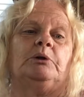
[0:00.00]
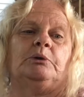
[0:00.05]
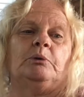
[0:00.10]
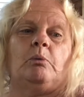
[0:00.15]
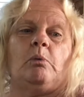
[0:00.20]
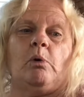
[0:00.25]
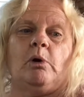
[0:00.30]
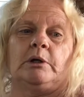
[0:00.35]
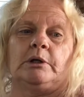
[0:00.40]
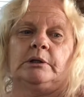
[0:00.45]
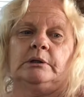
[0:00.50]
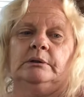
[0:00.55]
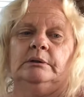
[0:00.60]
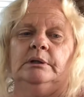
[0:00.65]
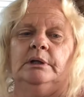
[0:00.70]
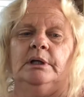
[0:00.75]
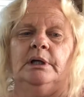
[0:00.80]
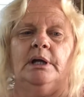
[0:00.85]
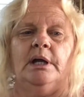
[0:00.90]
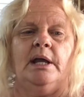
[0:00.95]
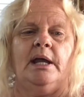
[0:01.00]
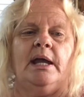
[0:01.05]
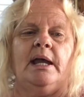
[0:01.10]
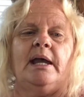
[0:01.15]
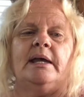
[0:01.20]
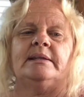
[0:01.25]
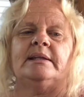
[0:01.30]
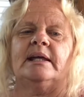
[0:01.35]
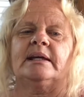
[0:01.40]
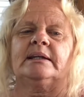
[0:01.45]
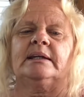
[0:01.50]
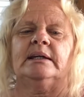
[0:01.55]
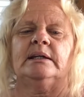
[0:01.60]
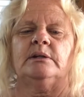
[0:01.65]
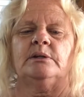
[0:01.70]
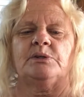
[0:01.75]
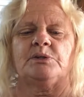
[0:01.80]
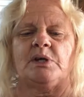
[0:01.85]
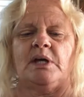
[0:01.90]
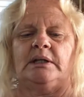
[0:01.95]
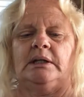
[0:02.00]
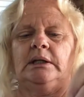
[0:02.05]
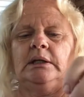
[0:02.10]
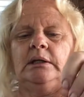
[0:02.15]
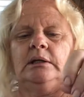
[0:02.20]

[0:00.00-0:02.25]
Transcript: in the water, and that kills any